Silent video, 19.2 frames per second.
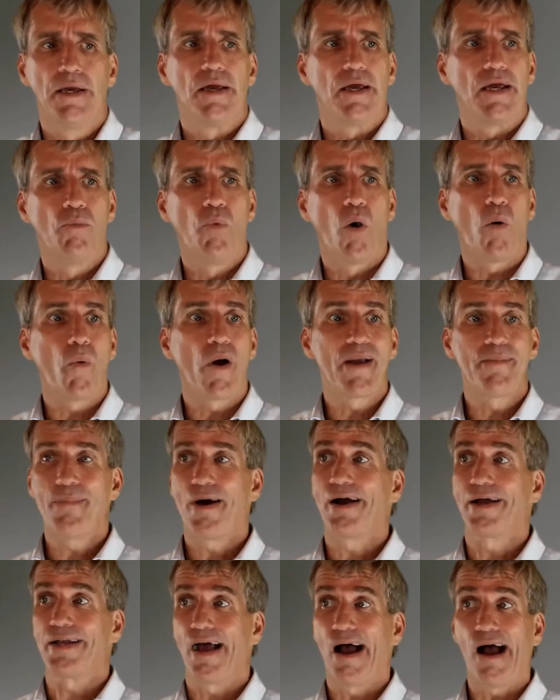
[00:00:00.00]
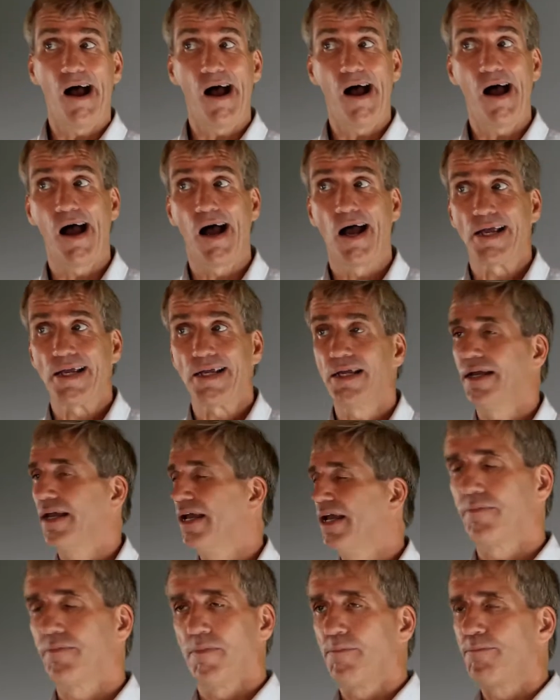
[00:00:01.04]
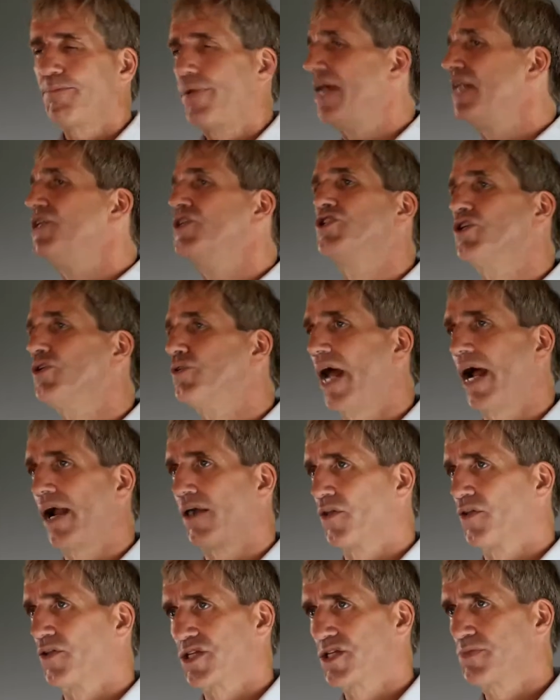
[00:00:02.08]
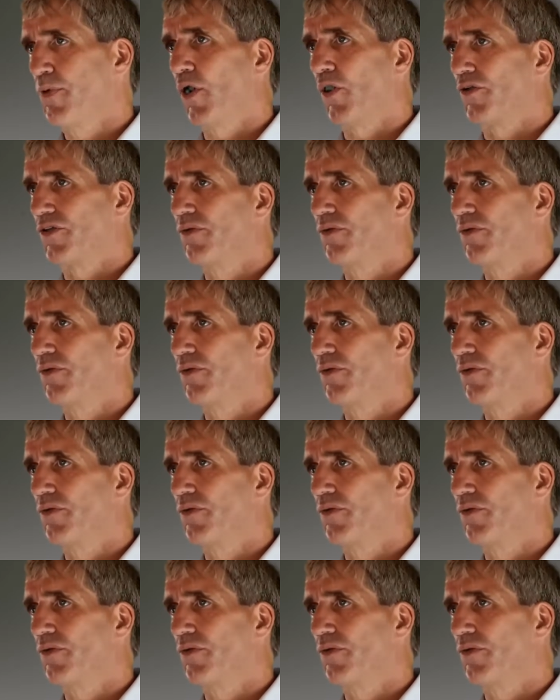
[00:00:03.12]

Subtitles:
In what way might I pins you down on the spot.